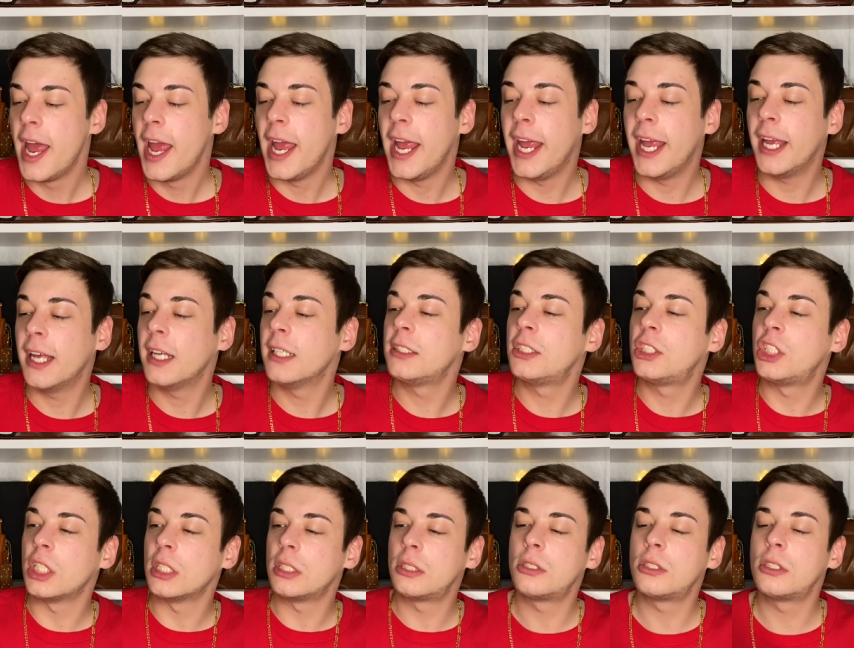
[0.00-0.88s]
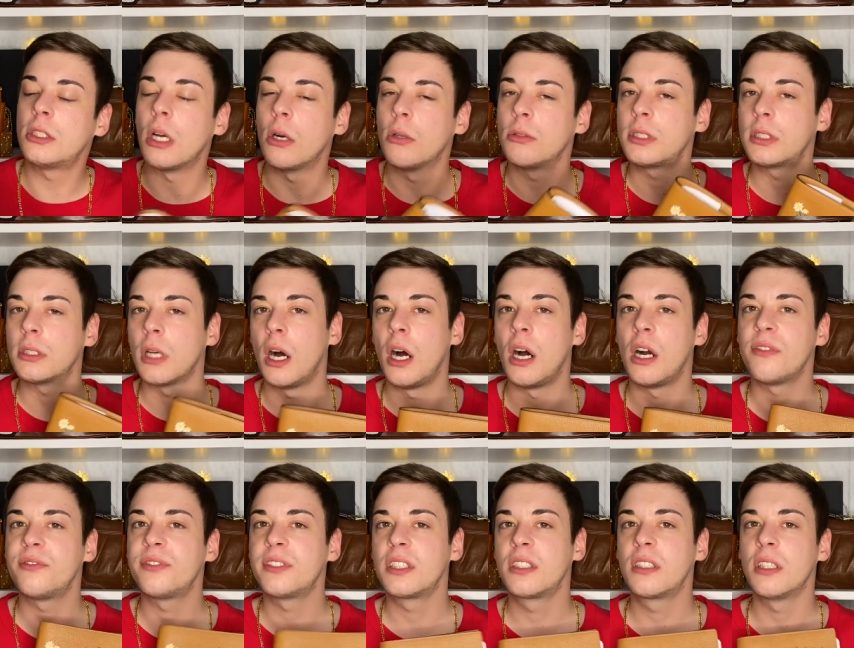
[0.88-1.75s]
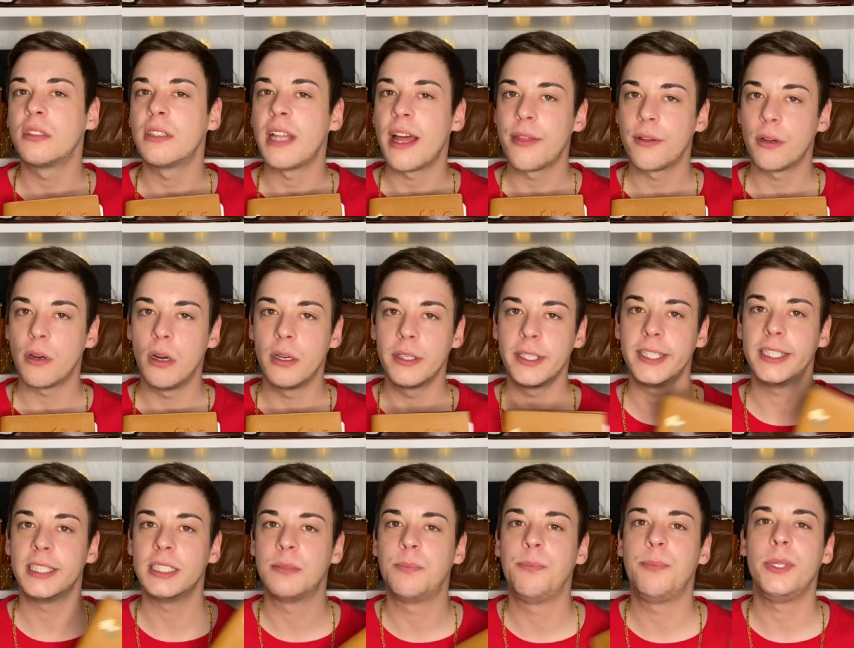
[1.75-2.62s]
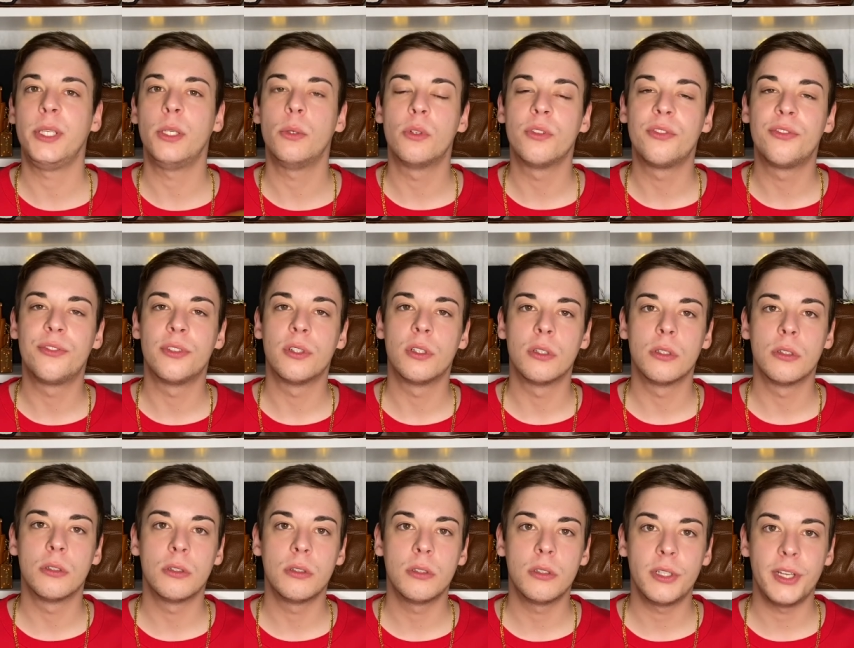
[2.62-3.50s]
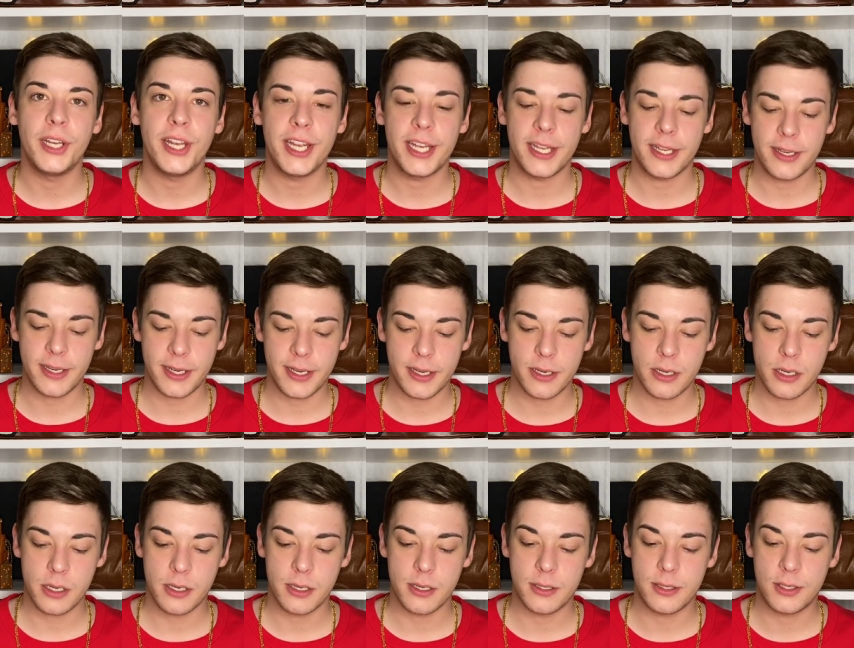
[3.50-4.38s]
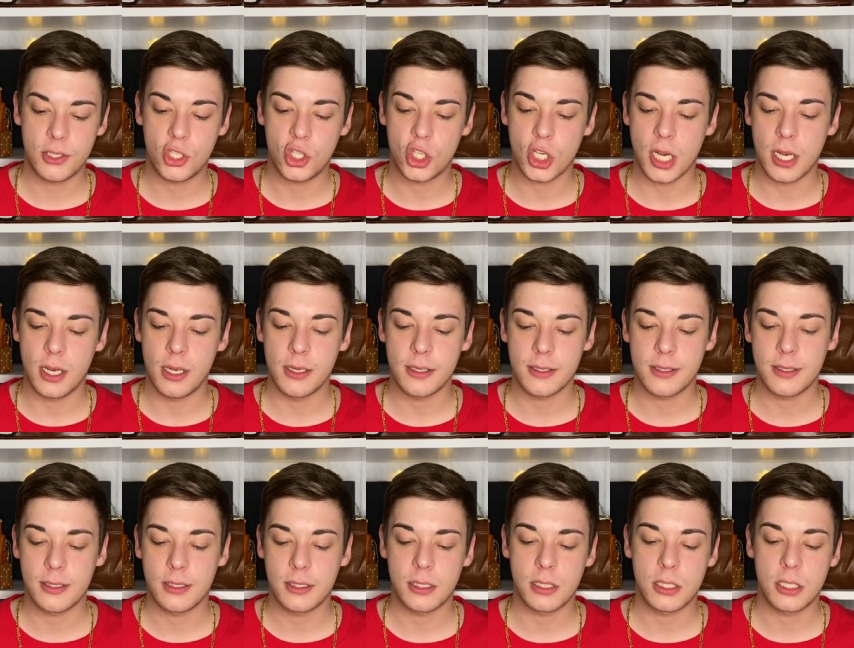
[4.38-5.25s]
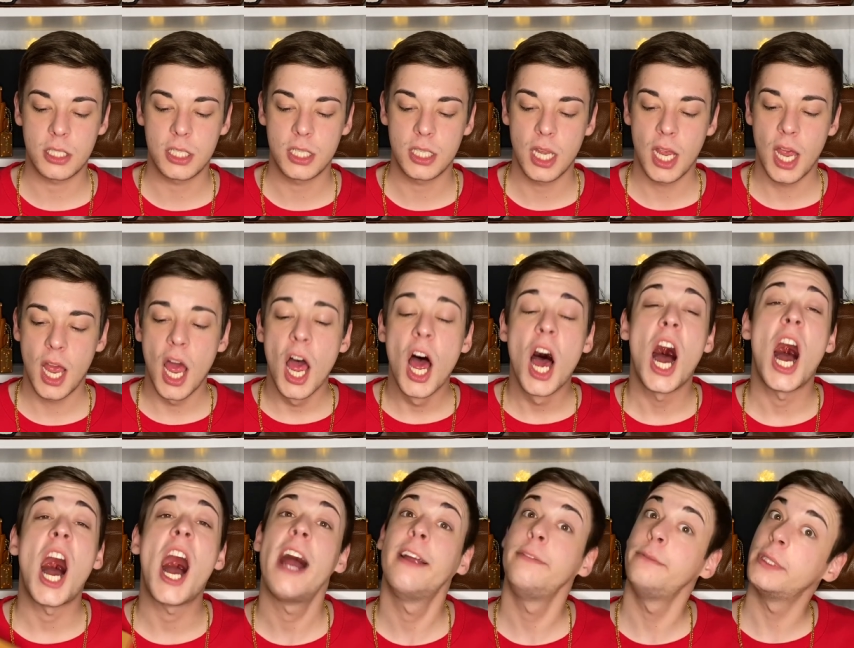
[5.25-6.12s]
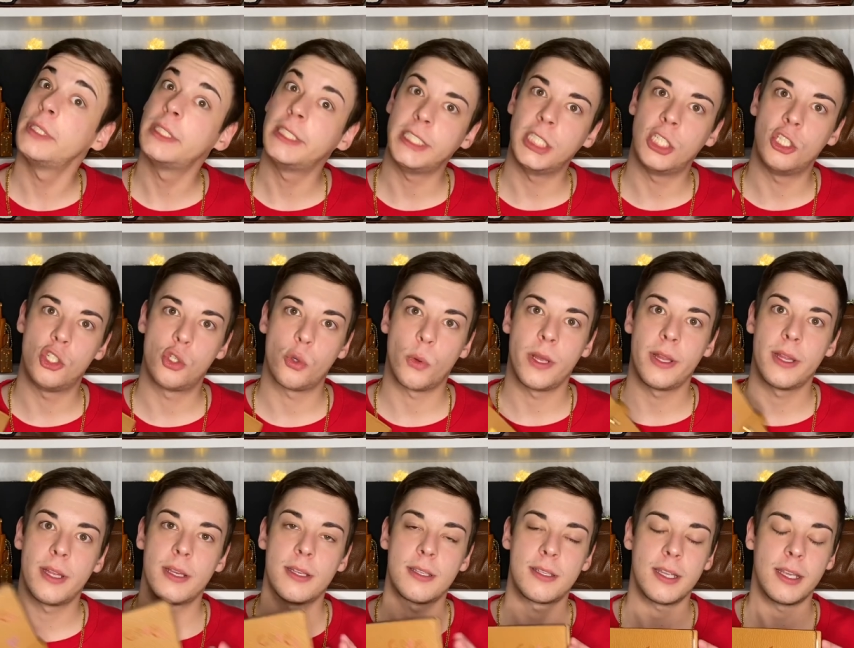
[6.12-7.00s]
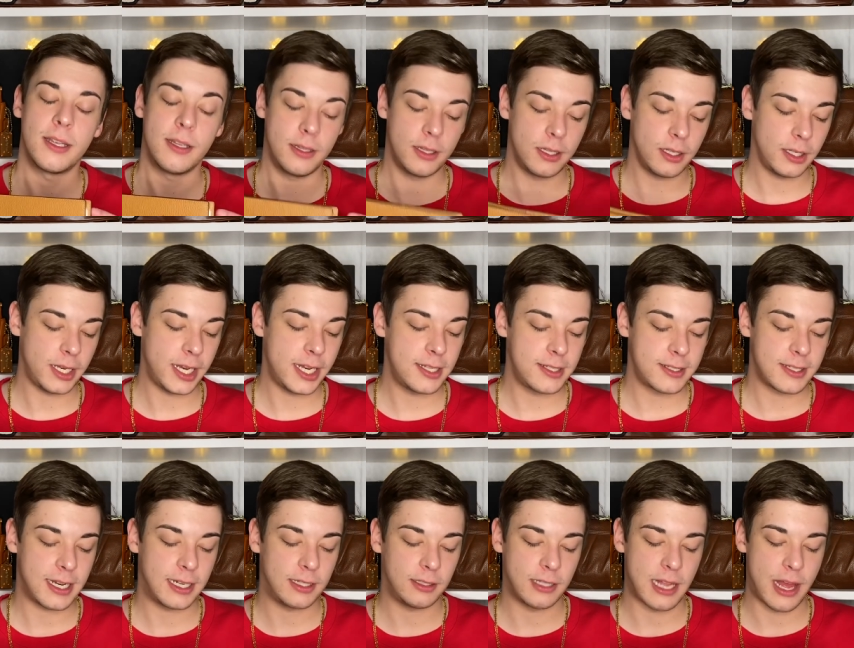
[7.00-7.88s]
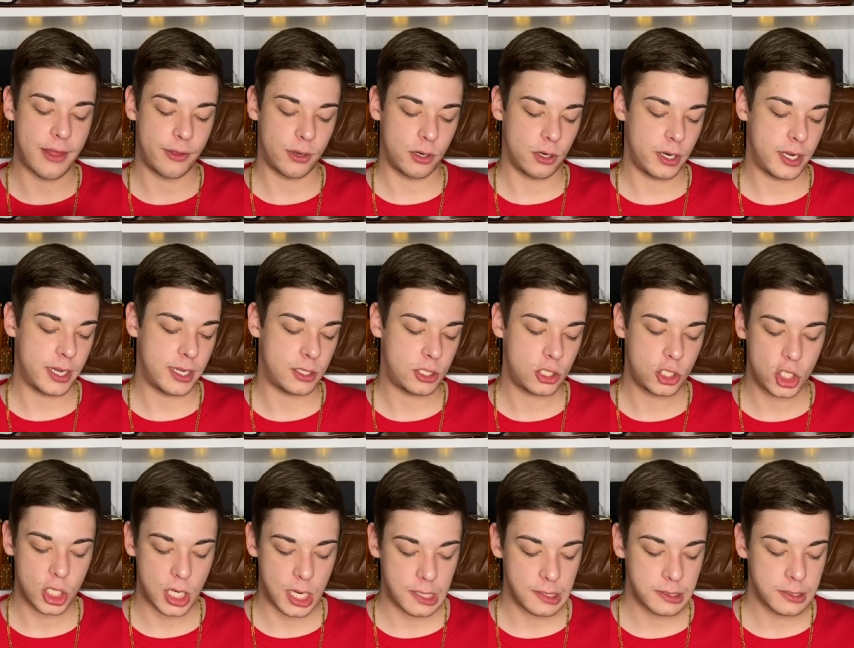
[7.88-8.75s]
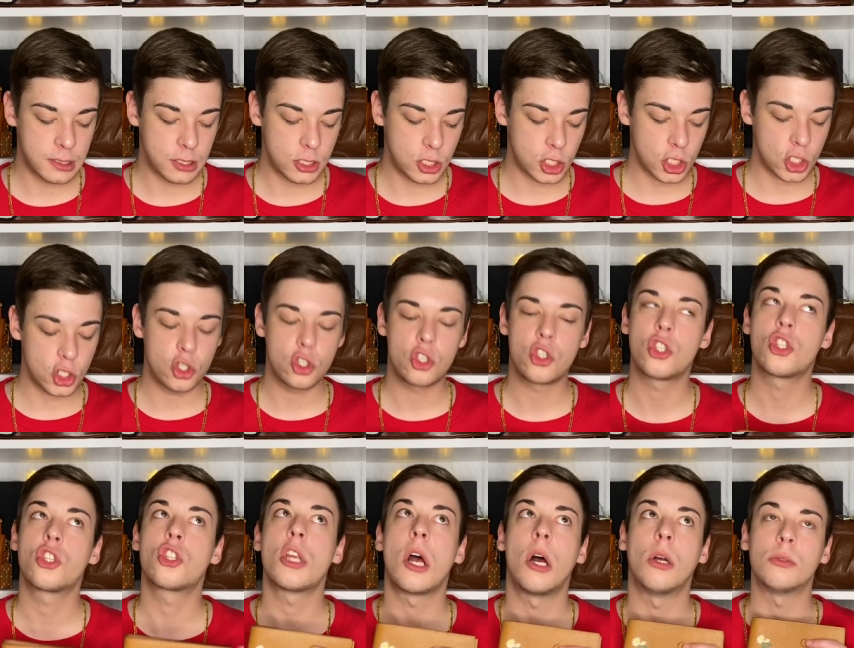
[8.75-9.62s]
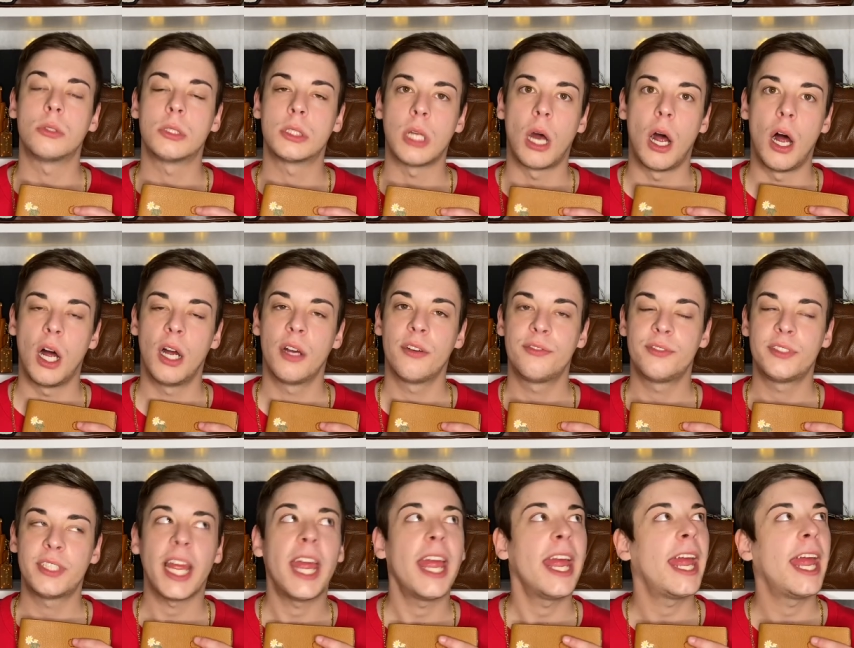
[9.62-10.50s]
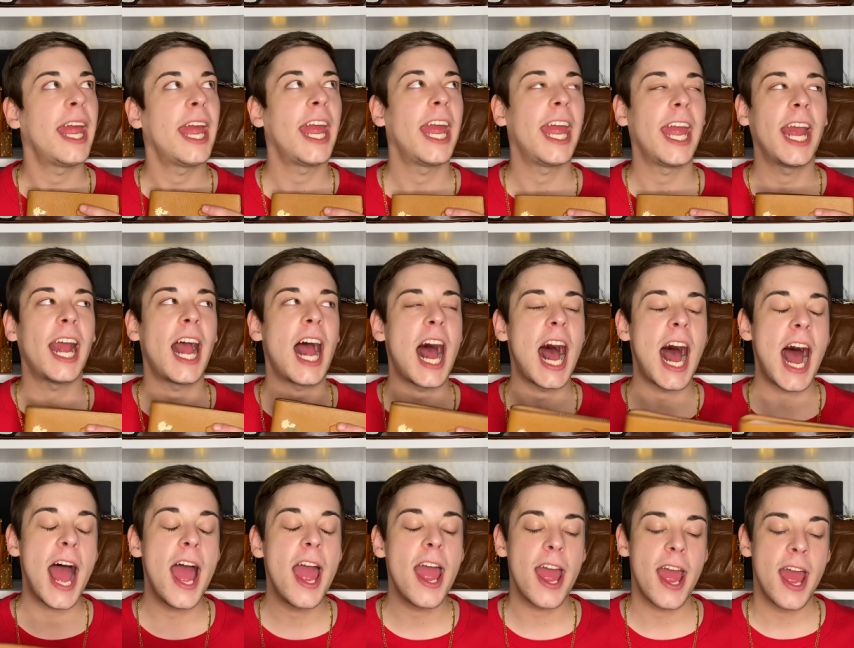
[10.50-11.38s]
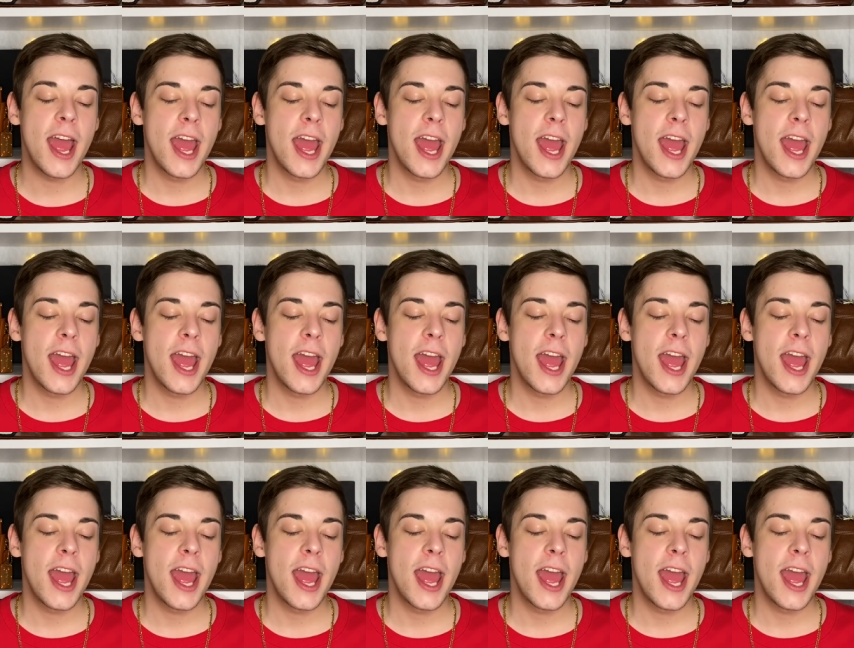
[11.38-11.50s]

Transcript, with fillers: It is just so soft. The leather on it is beautiful. It is just... I really enjoy this. And the inside leather is just so soft I,